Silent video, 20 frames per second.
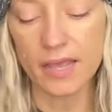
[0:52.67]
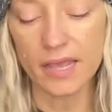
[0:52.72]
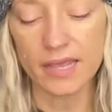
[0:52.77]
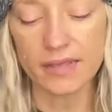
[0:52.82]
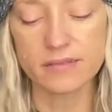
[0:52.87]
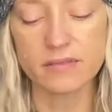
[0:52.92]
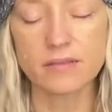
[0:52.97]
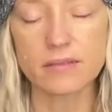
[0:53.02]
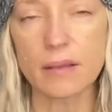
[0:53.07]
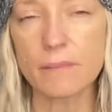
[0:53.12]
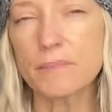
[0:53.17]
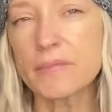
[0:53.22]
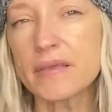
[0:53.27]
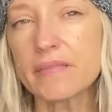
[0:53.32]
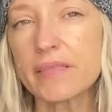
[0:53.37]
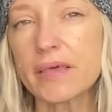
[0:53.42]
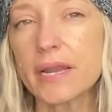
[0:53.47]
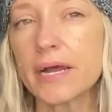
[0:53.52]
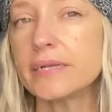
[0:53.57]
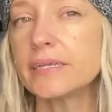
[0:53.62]
It's something
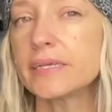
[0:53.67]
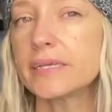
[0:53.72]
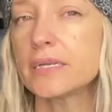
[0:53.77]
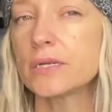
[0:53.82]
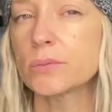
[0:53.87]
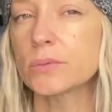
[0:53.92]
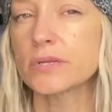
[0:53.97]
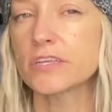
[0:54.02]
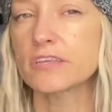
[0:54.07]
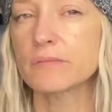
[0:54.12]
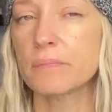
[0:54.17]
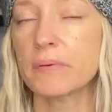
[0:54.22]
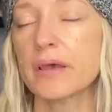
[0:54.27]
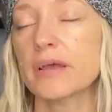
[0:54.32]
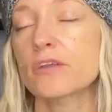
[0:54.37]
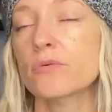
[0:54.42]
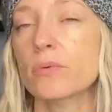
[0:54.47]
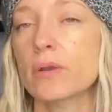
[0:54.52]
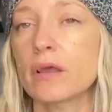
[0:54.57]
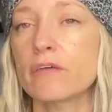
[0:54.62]
that I didn't
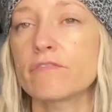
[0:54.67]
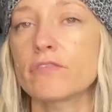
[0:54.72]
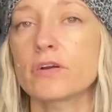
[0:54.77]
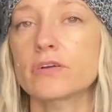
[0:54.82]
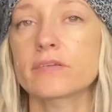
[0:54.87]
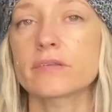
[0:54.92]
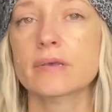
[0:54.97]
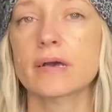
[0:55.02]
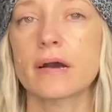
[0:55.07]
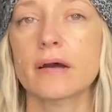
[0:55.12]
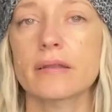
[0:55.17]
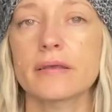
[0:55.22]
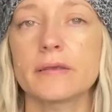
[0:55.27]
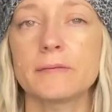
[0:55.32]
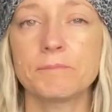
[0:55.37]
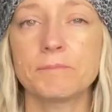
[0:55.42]
respect when I first got it.